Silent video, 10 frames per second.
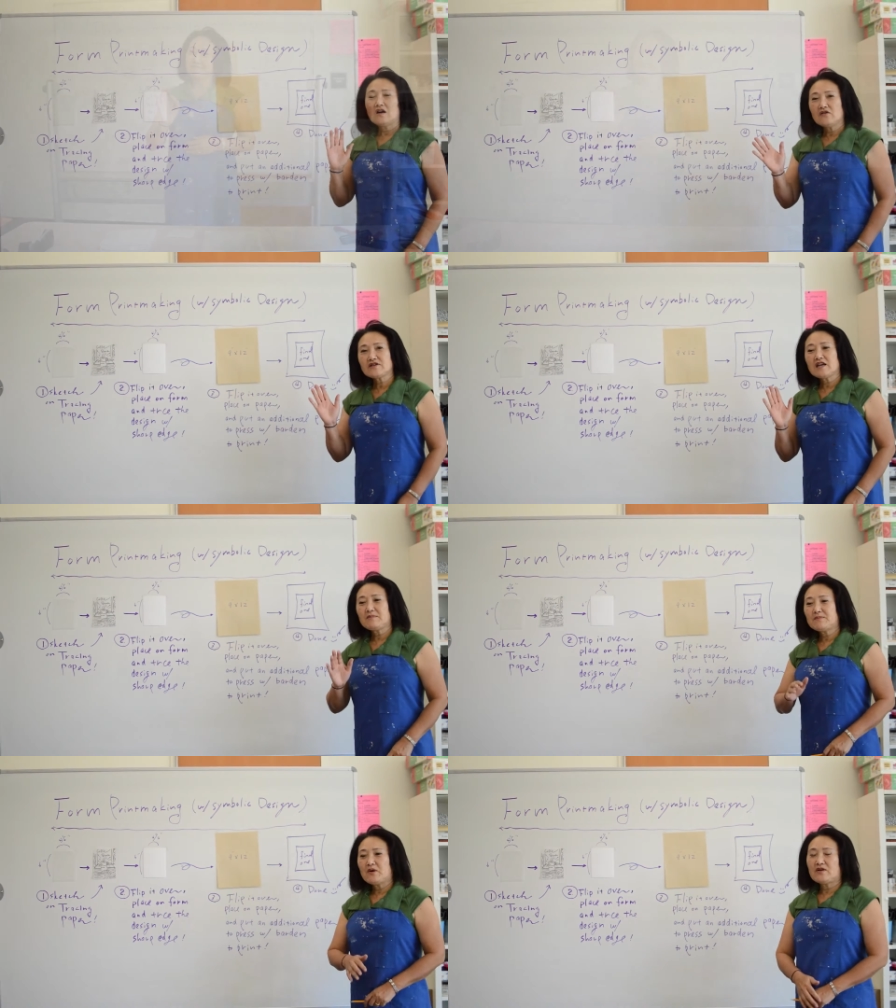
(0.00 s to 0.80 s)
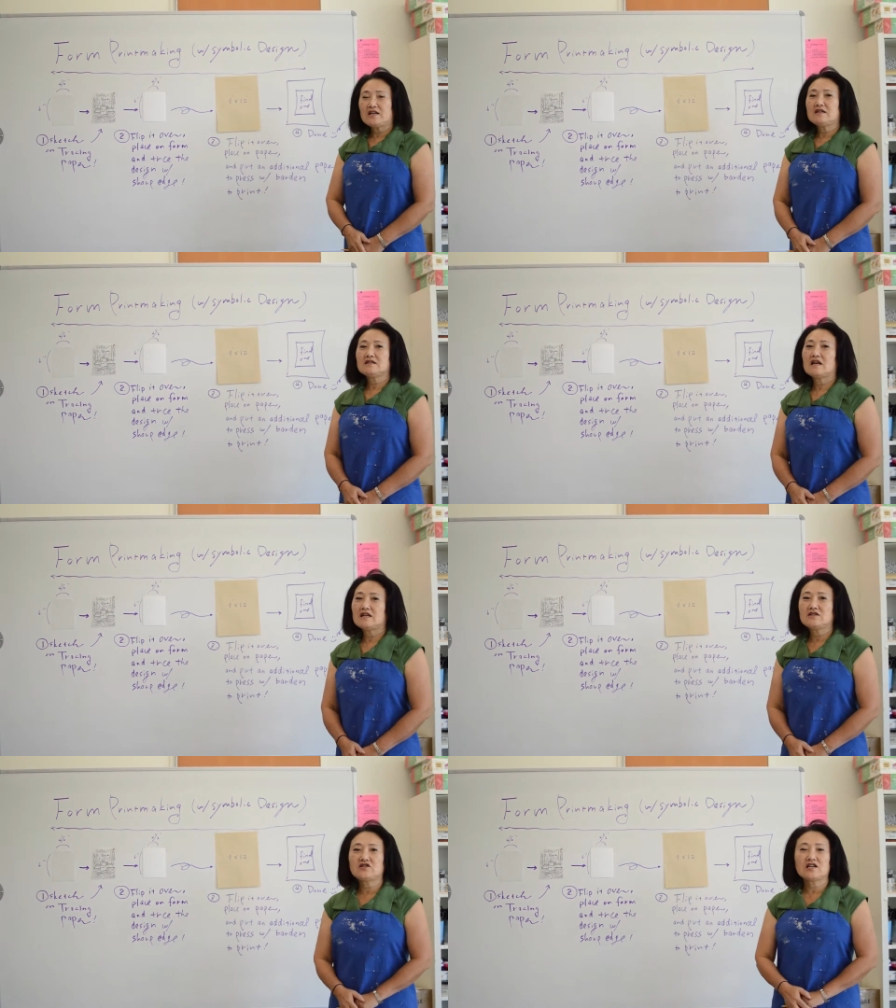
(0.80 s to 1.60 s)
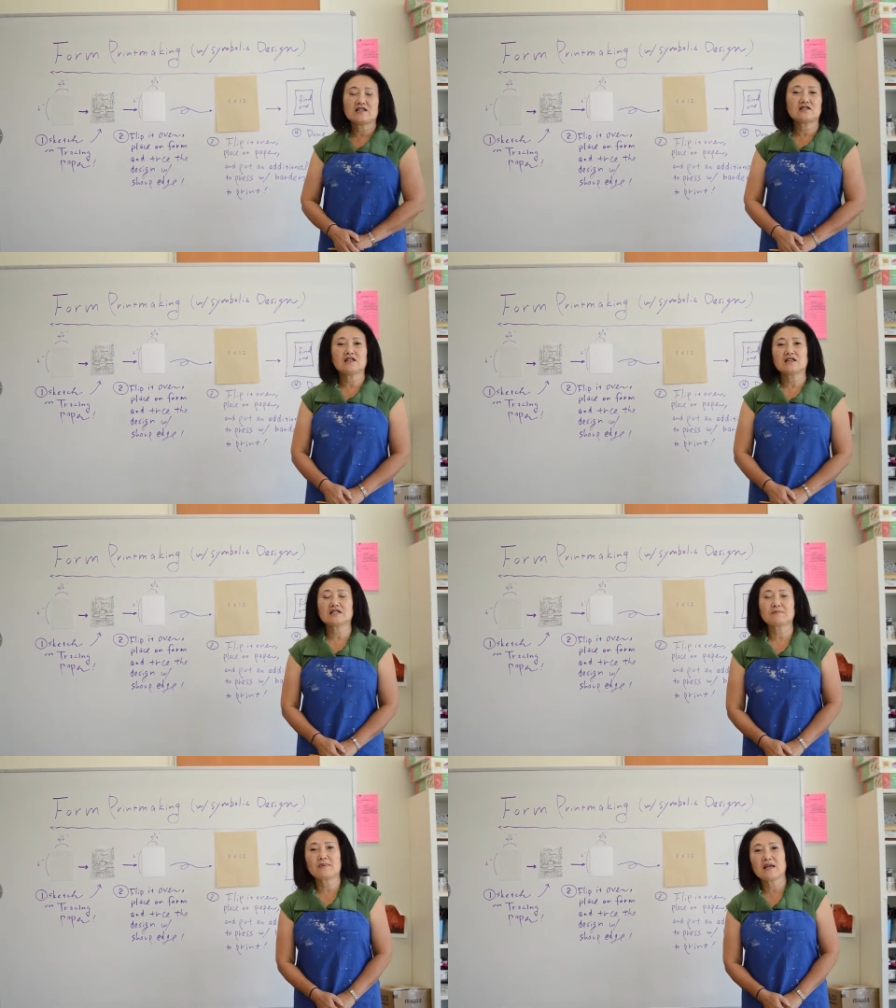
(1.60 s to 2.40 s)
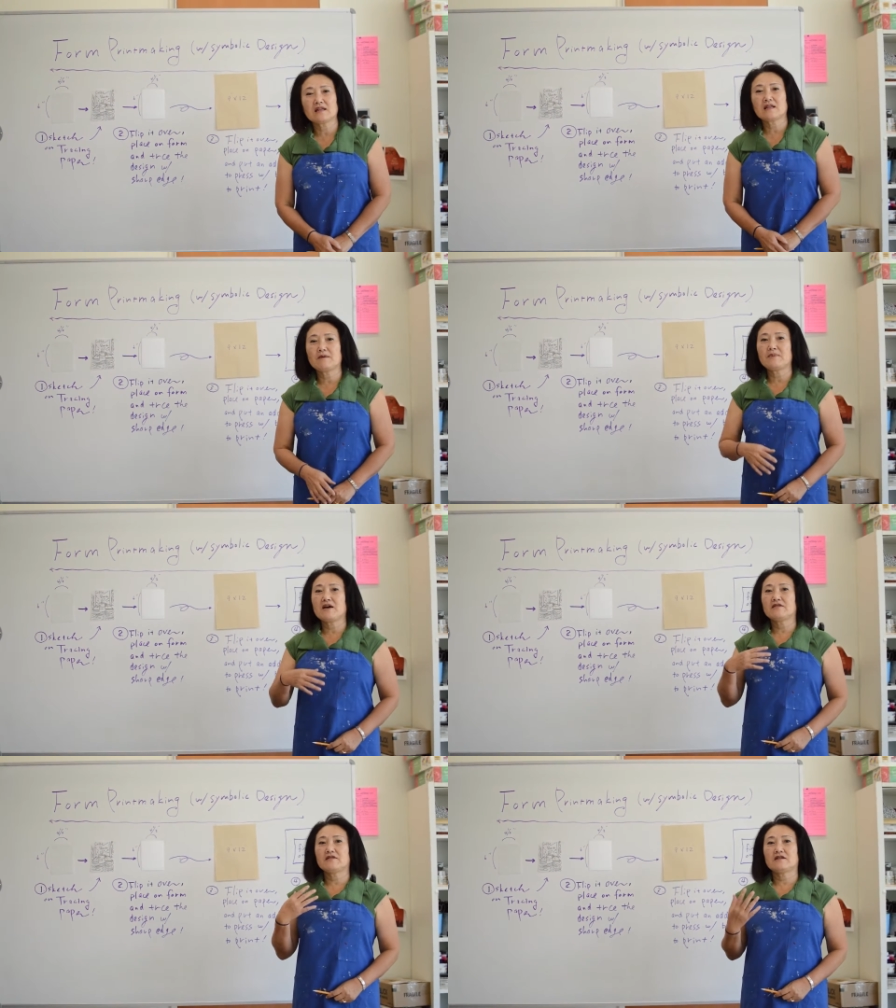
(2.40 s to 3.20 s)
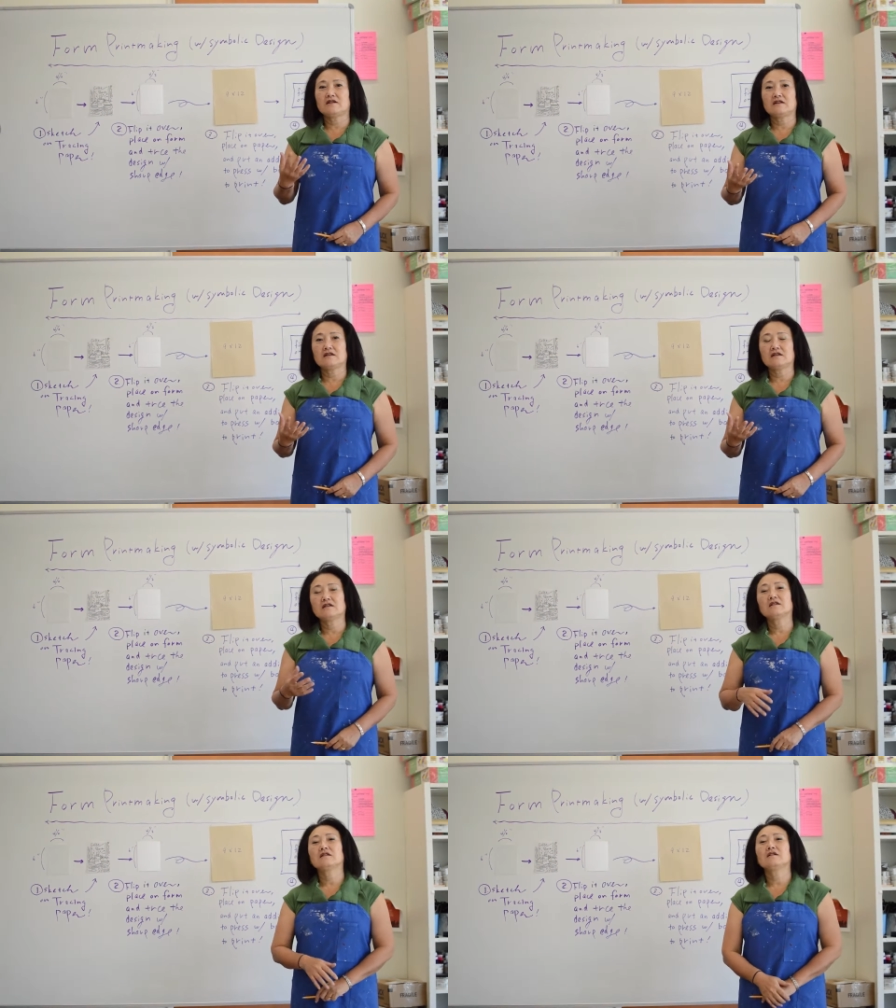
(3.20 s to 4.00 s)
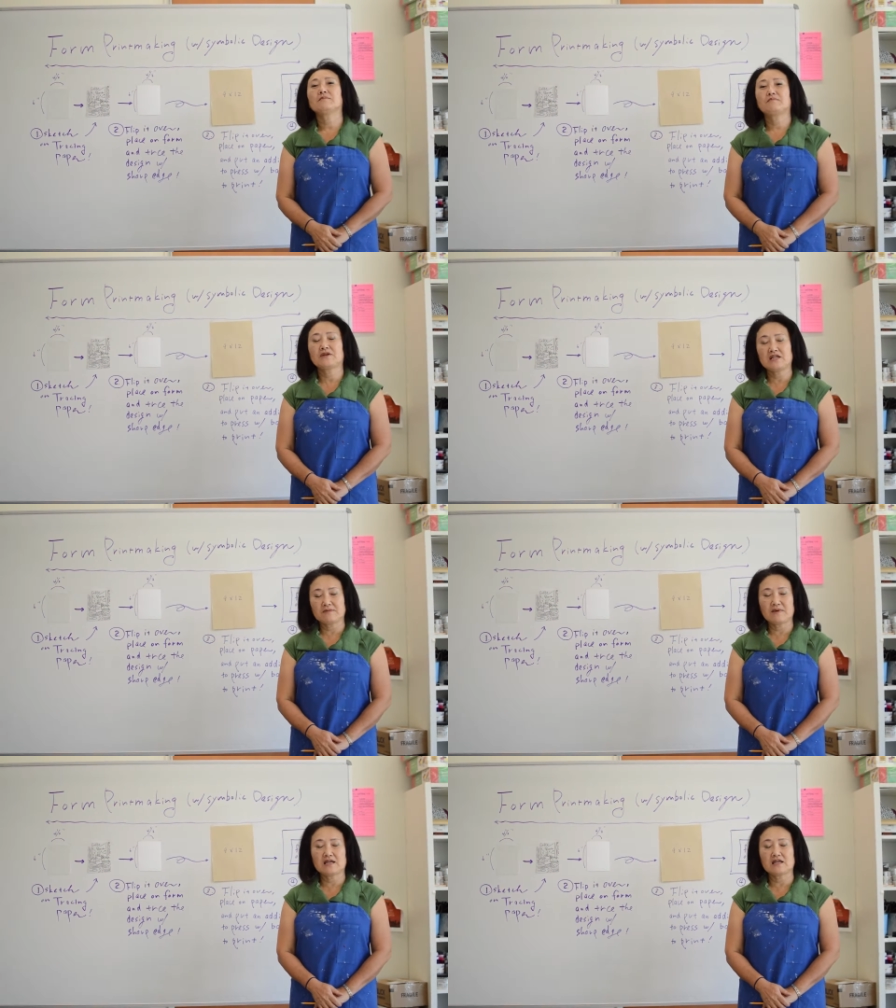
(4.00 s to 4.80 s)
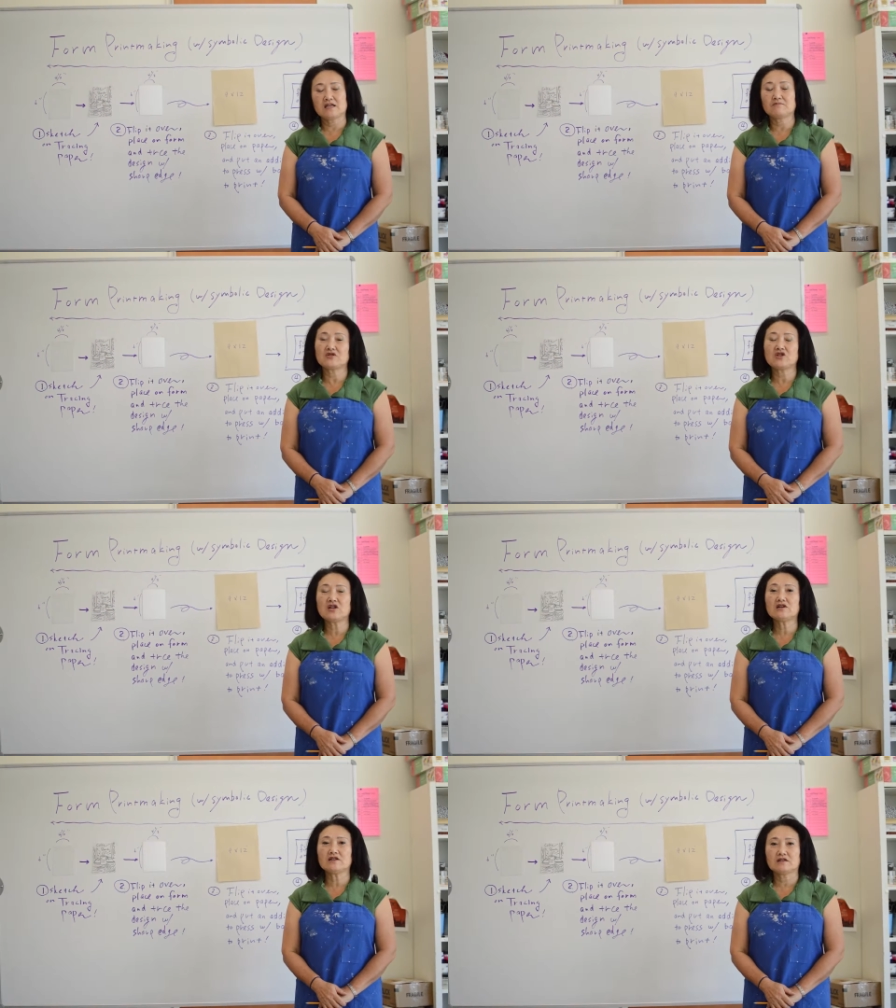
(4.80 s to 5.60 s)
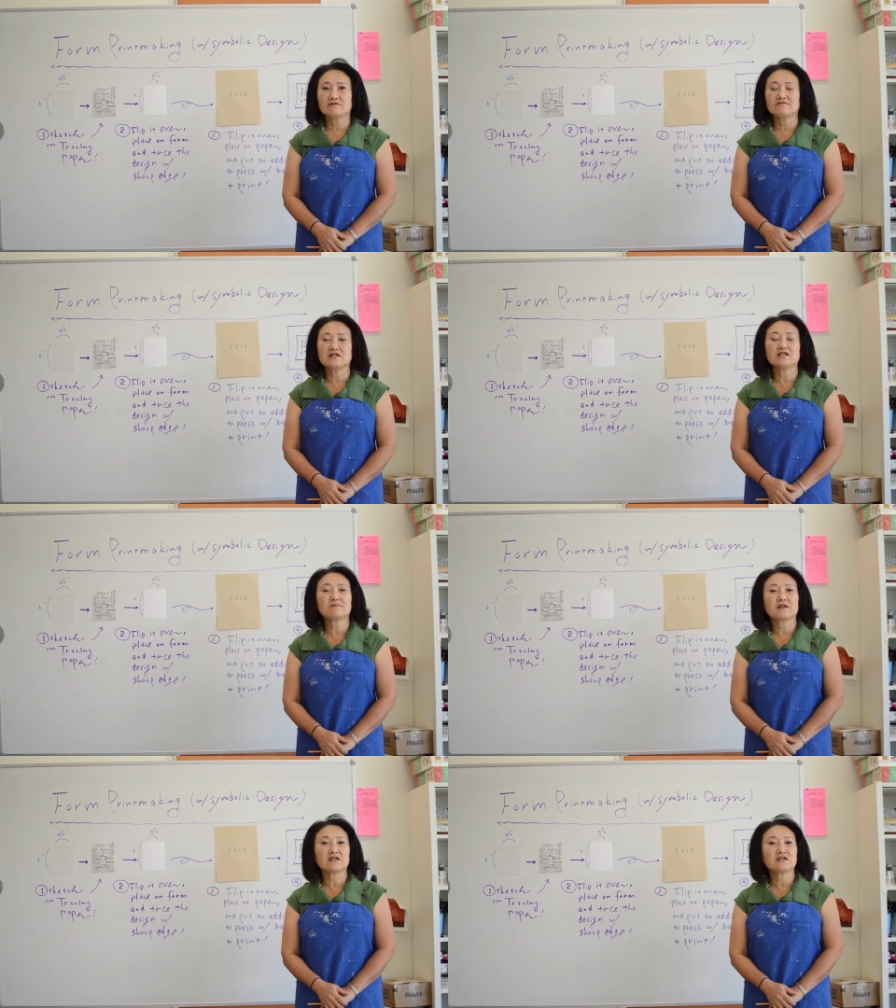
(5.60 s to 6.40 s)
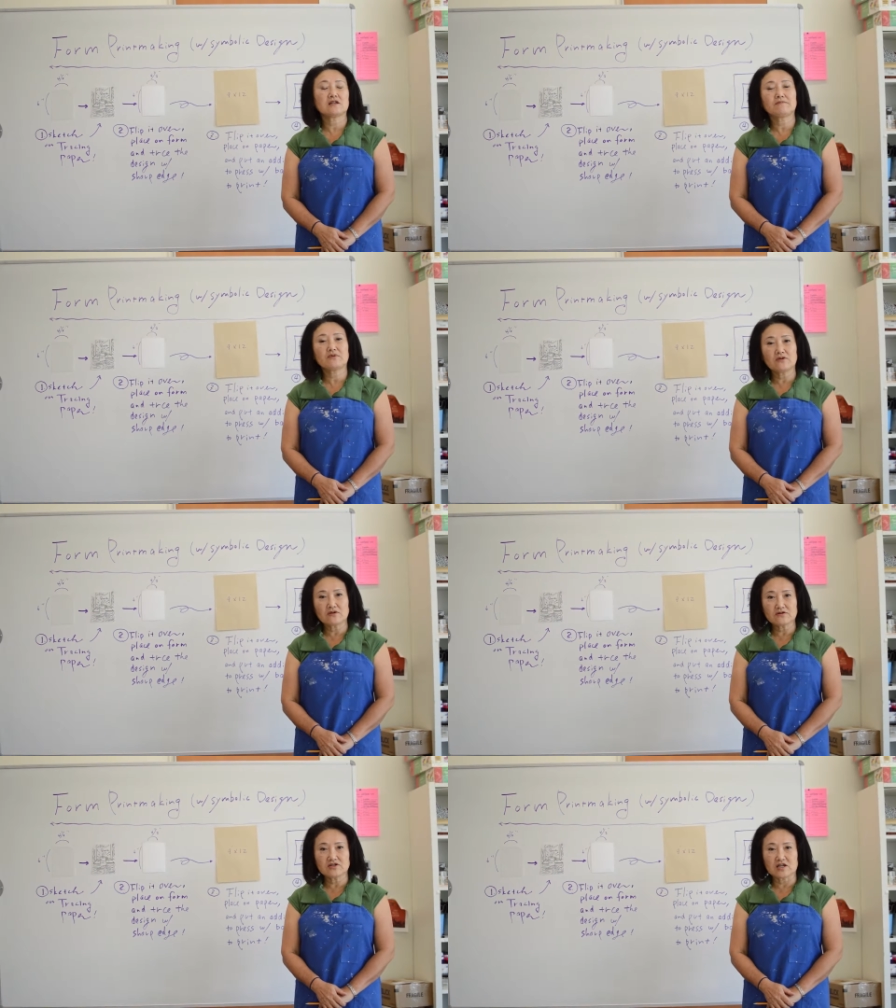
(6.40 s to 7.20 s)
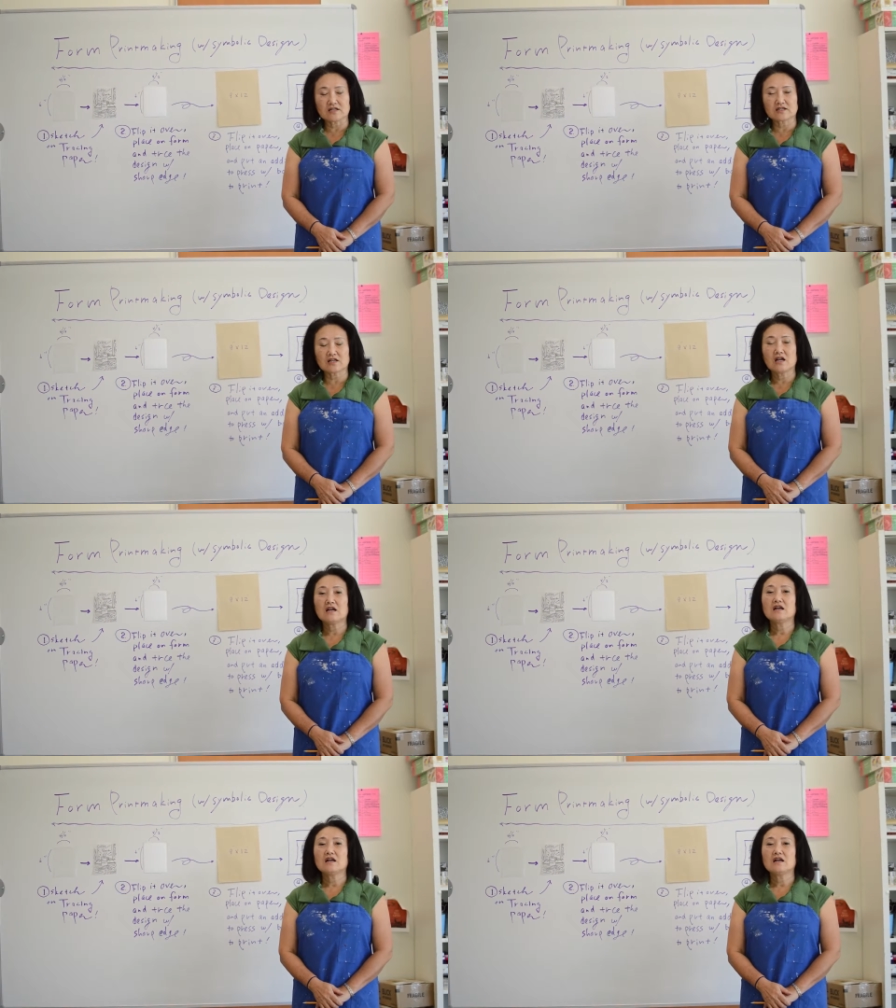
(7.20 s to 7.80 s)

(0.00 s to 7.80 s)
Okay, everybody, I just explained about the printmaking material for this particular projects.